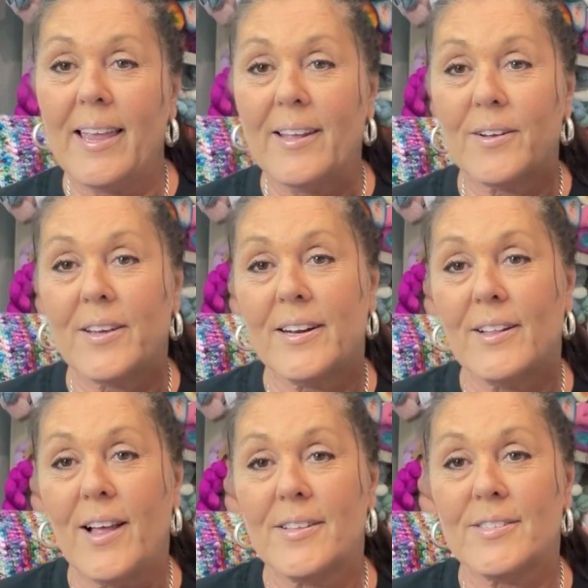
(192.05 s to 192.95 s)
It'll get a
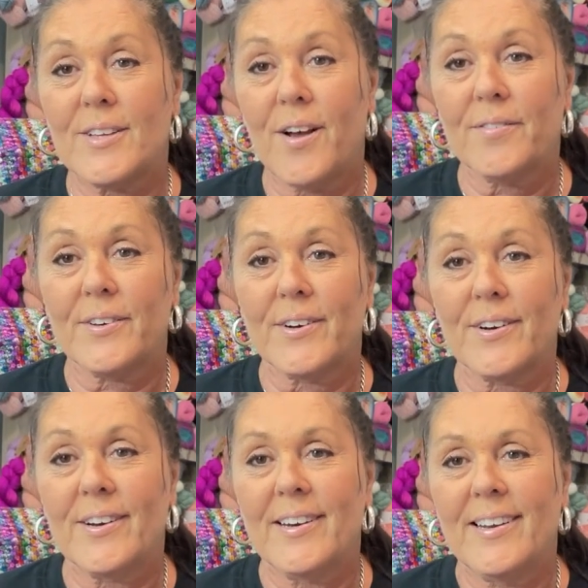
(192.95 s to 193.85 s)
lot
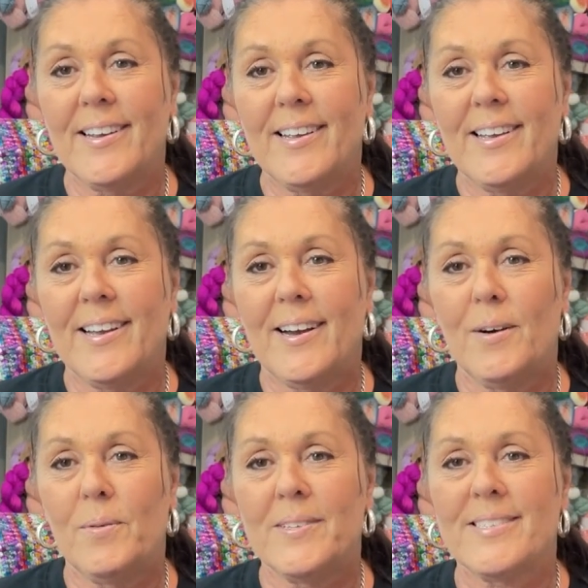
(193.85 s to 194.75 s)
softer
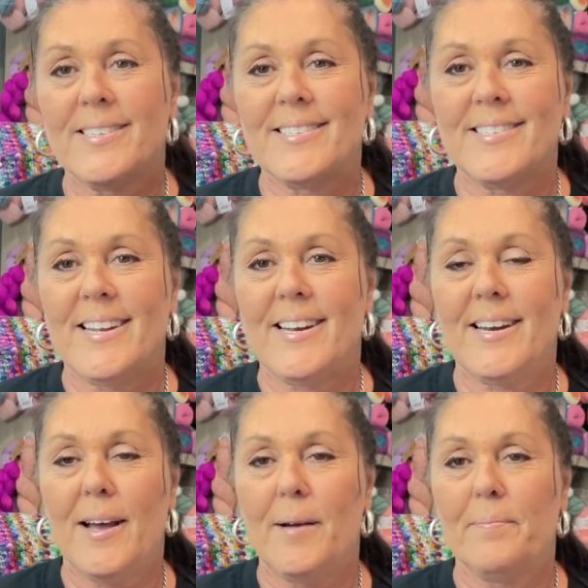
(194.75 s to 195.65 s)
uh, once it's knitted
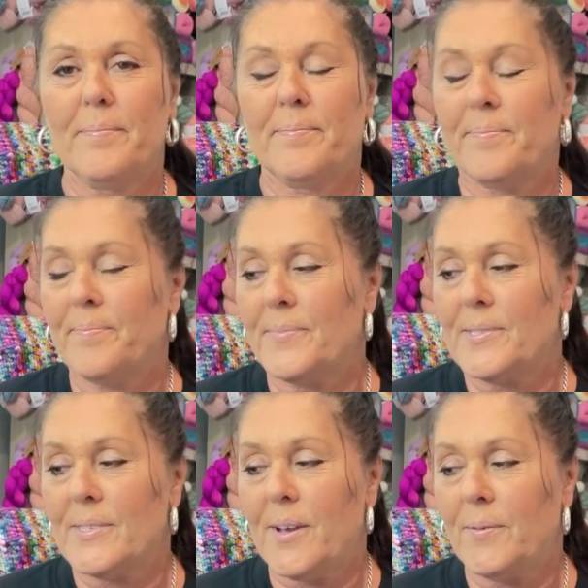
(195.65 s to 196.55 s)
up.
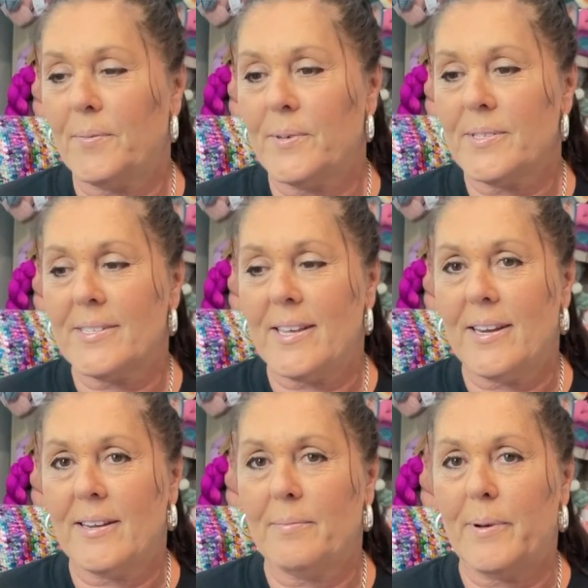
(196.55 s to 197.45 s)
So we'll see.